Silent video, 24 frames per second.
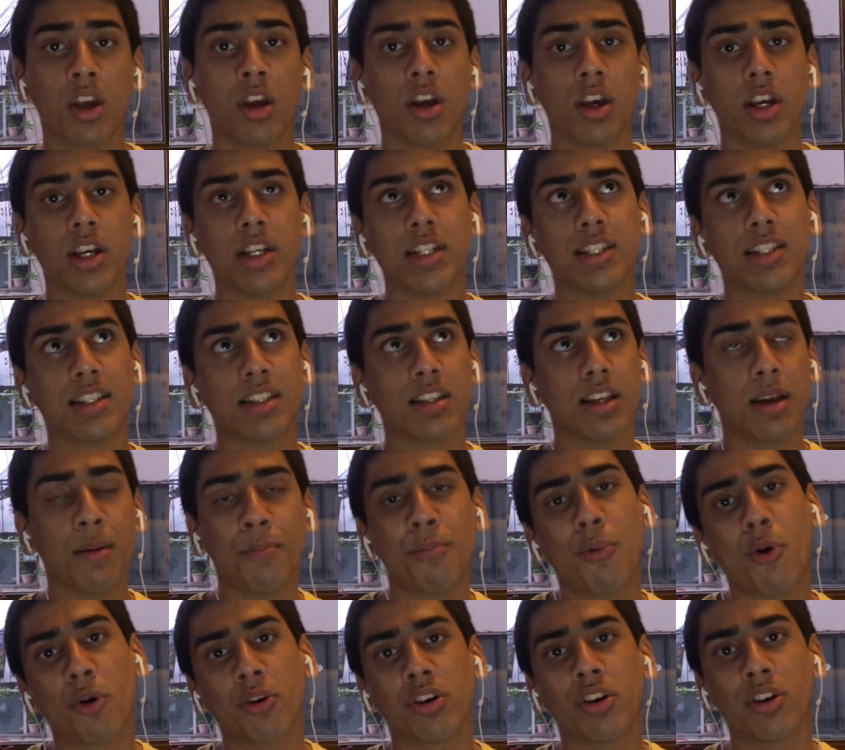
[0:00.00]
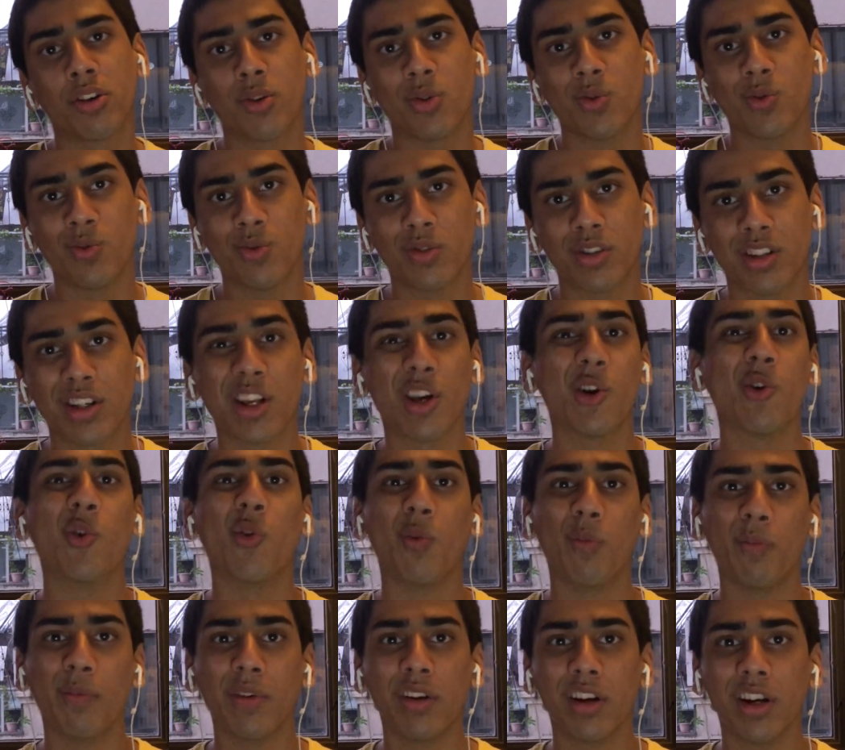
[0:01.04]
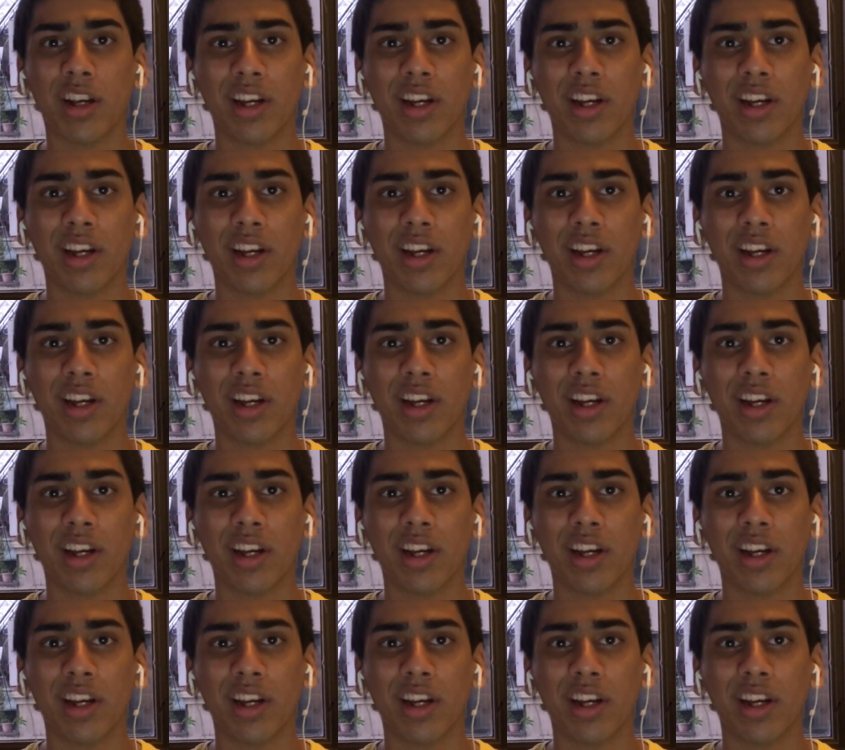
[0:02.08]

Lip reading: It's important to stay open